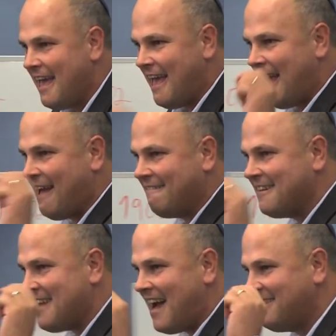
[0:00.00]
And in
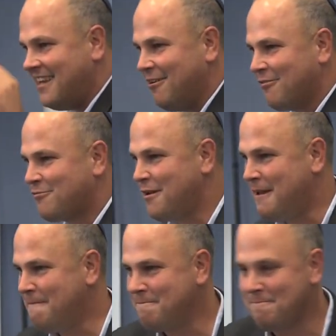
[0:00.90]

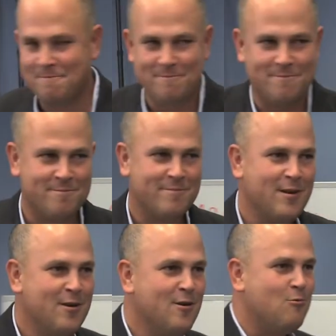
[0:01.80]
1903,
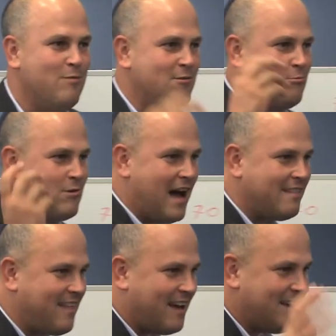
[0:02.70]
when
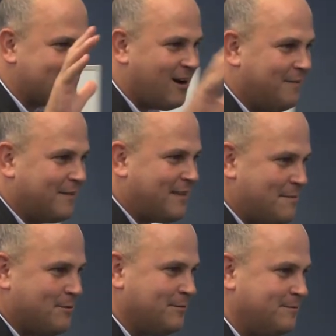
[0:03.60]
Uganda is on the
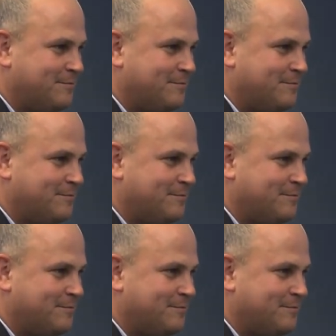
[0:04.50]
table,